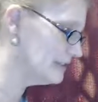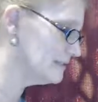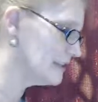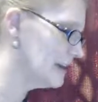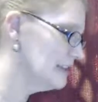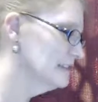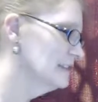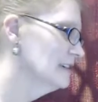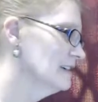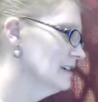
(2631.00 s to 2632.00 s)
of that.
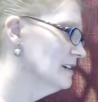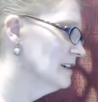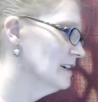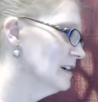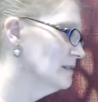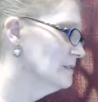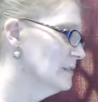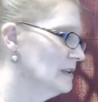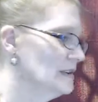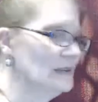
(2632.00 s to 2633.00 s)

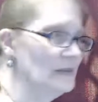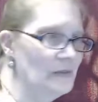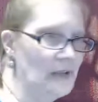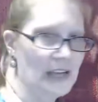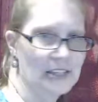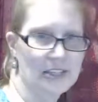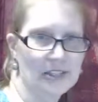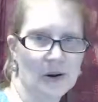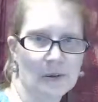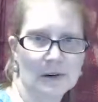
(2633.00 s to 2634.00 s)
I should
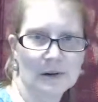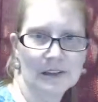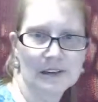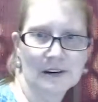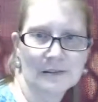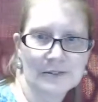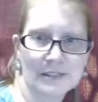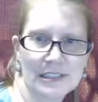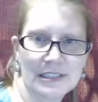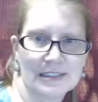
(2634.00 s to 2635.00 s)
know more,
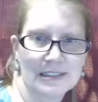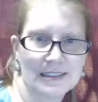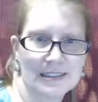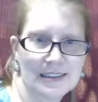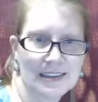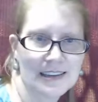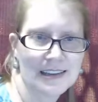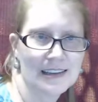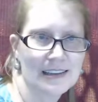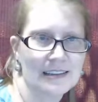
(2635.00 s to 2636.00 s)
hopefully,
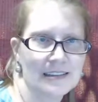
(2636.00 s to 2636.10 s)
about